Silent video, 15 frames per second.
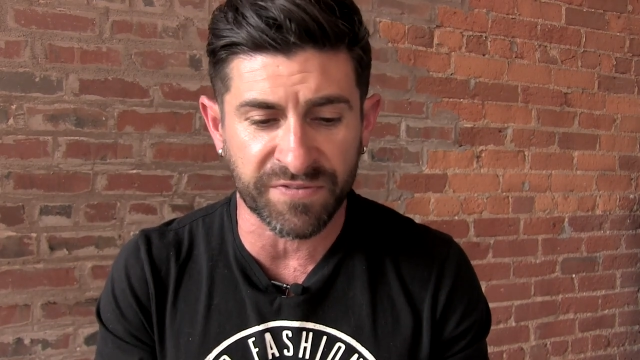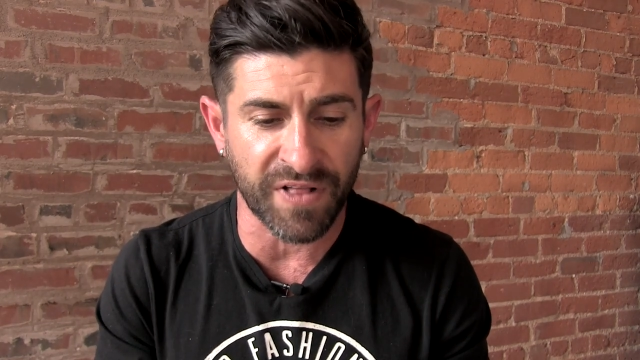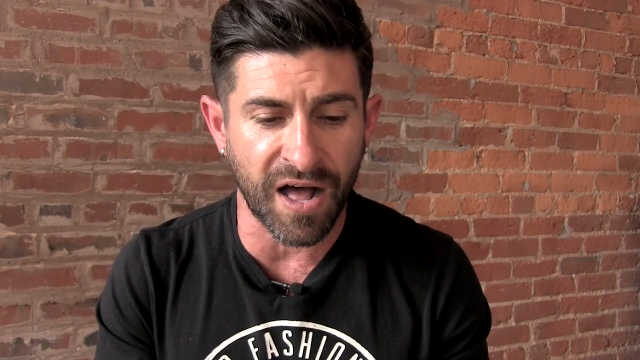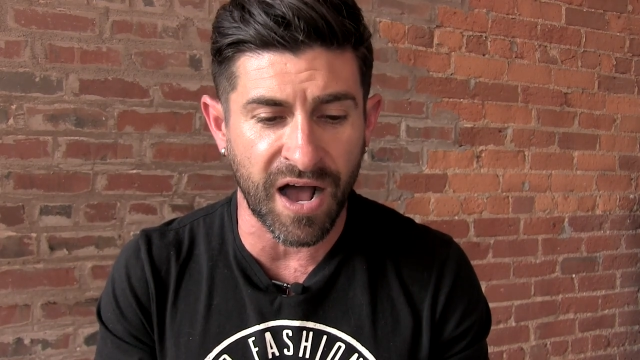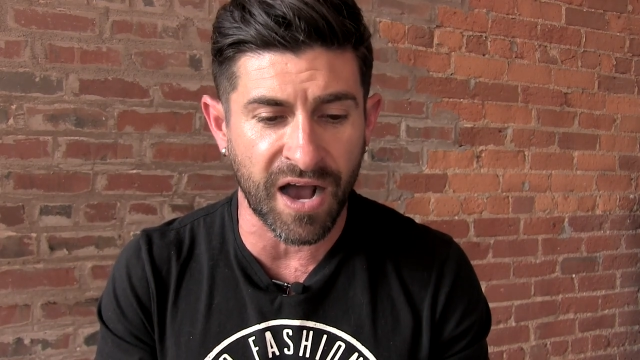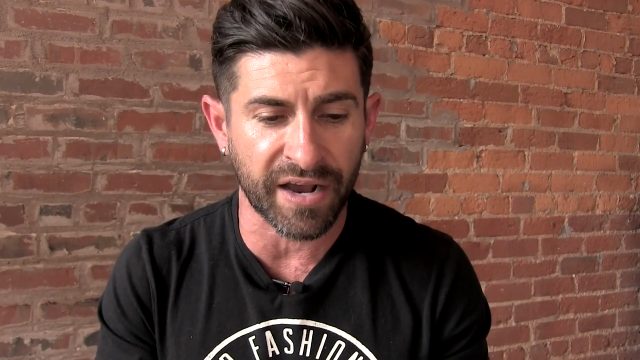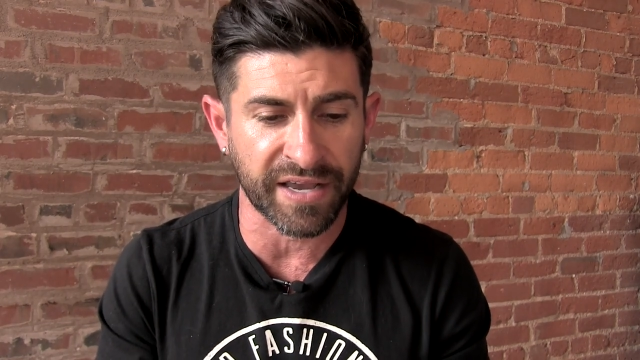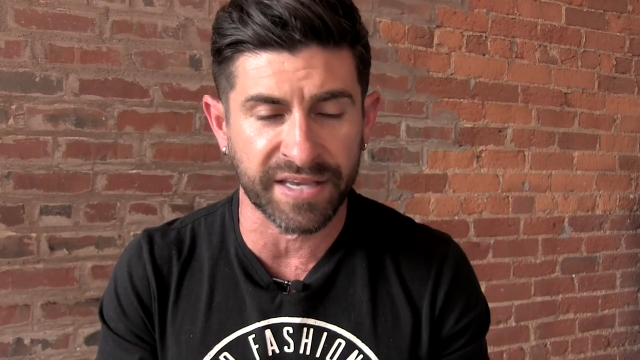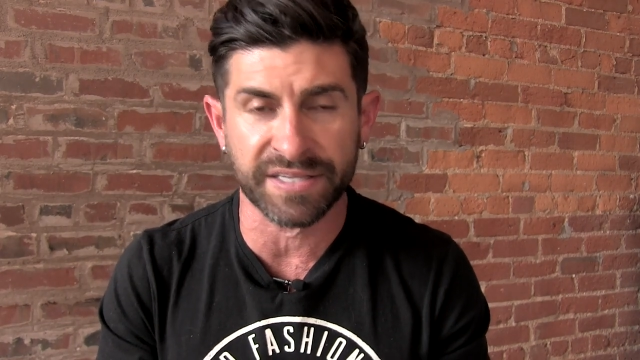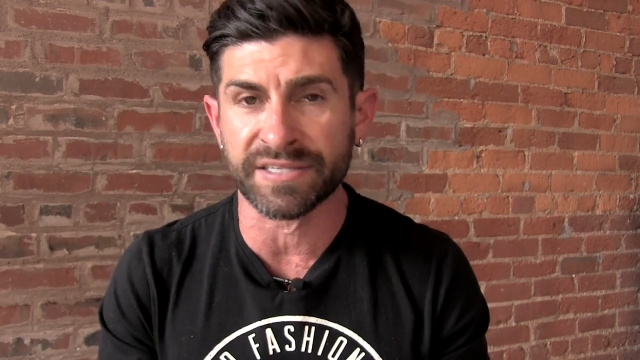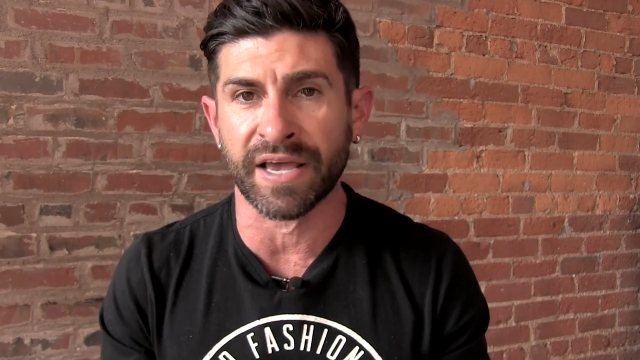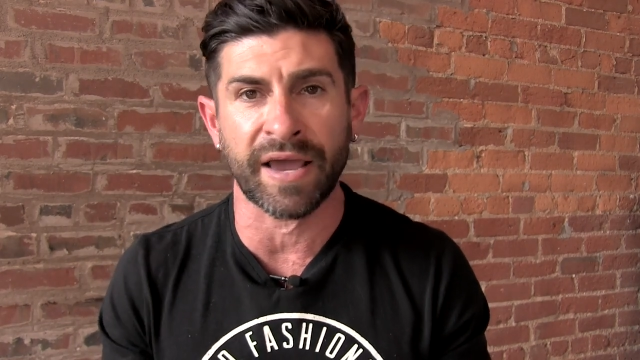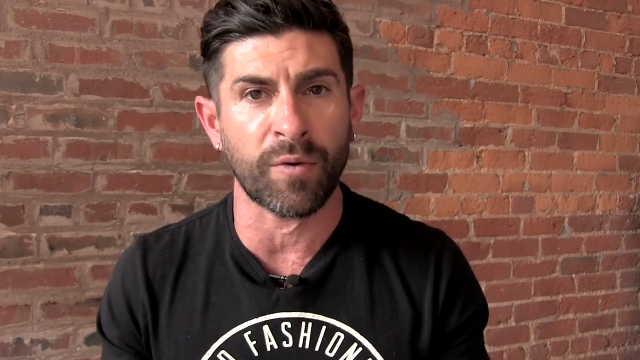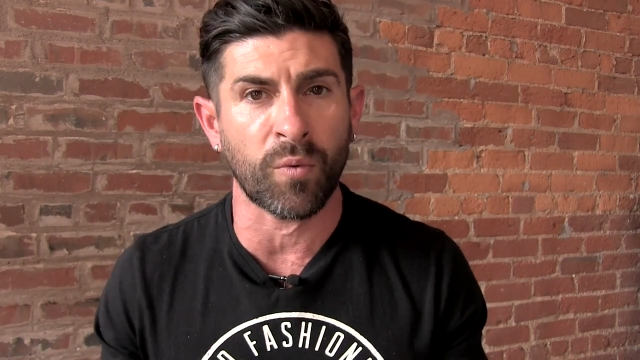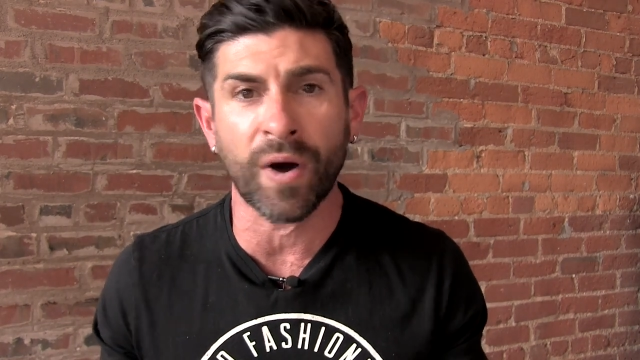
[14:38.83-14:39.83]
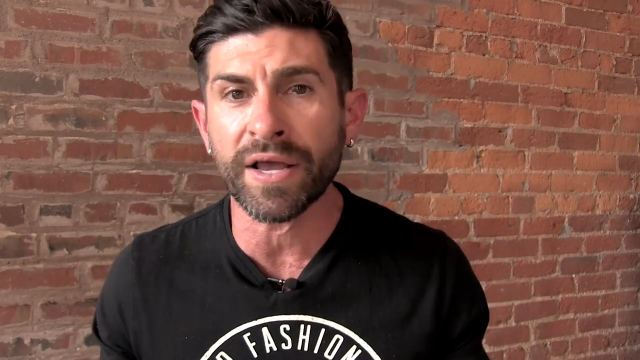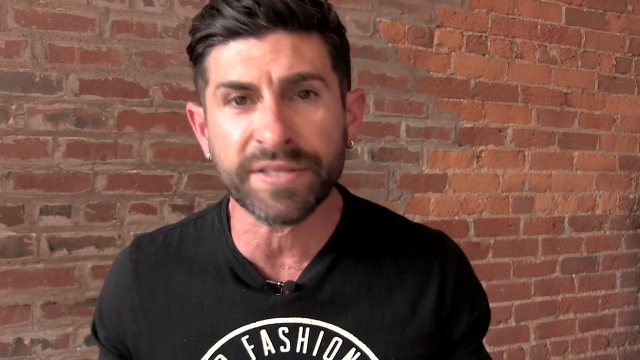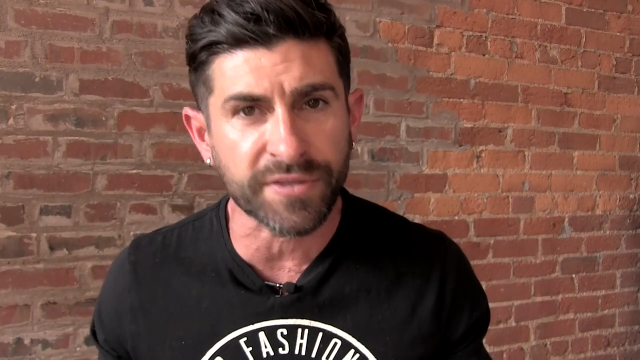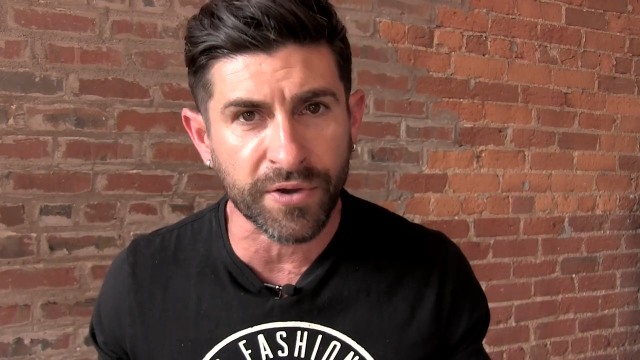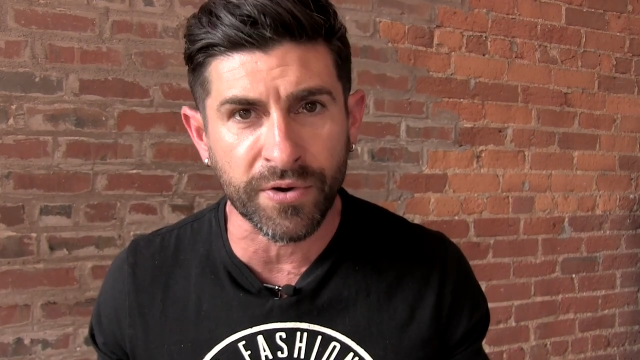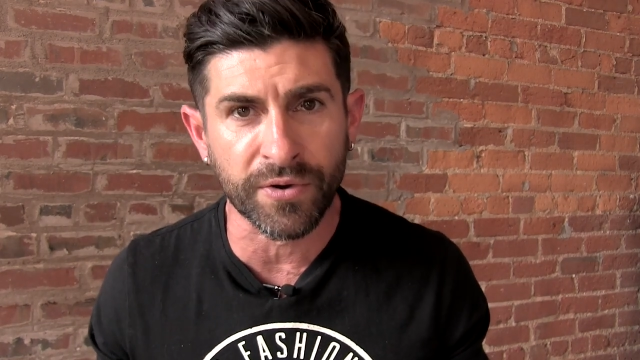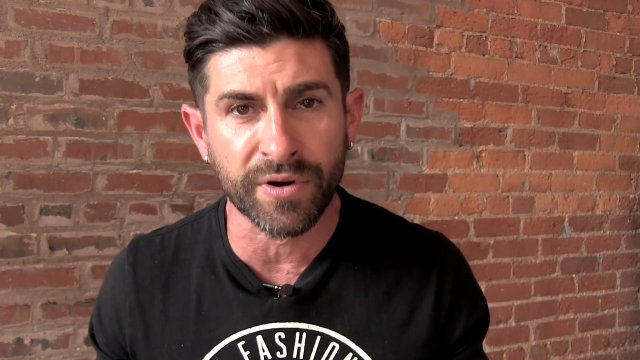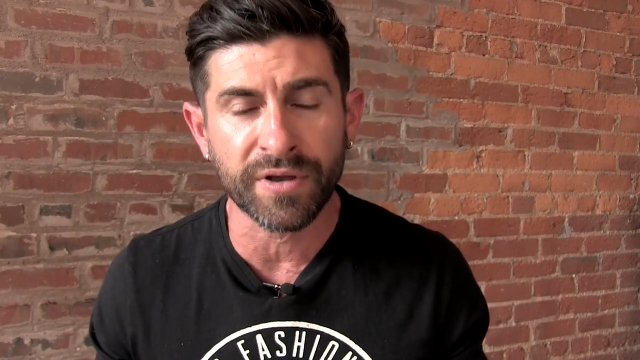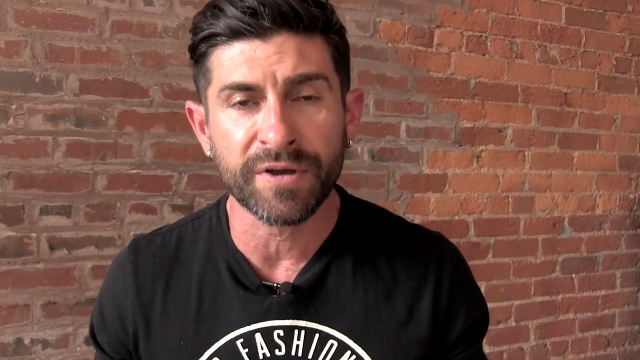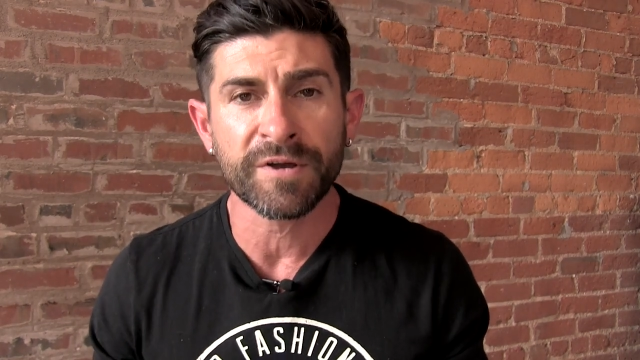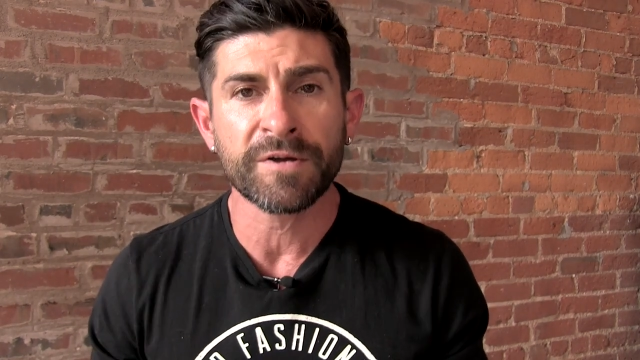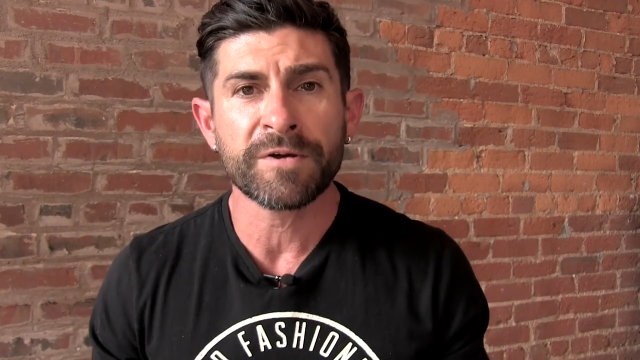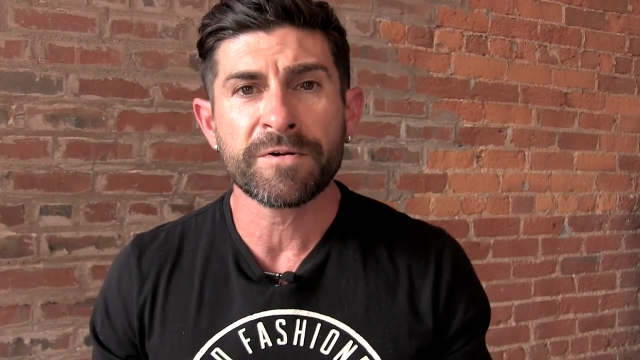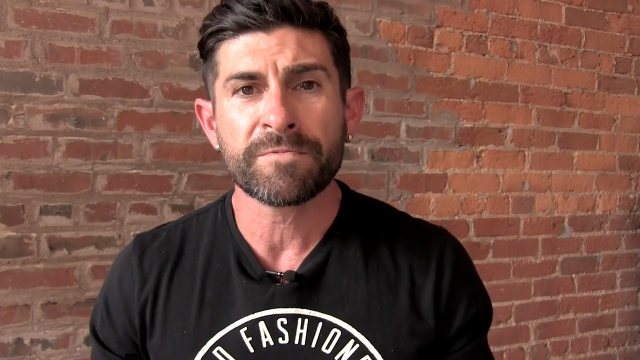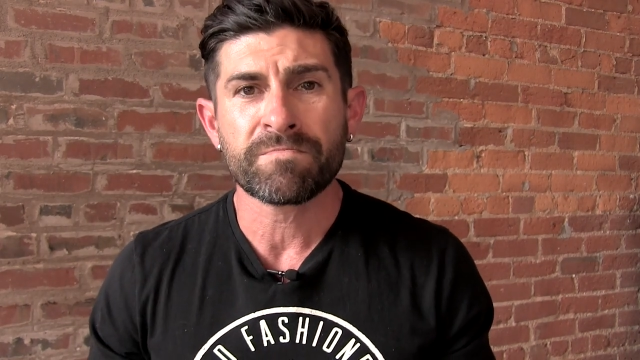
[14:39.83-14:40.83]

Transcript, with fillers: vlog is a white dude,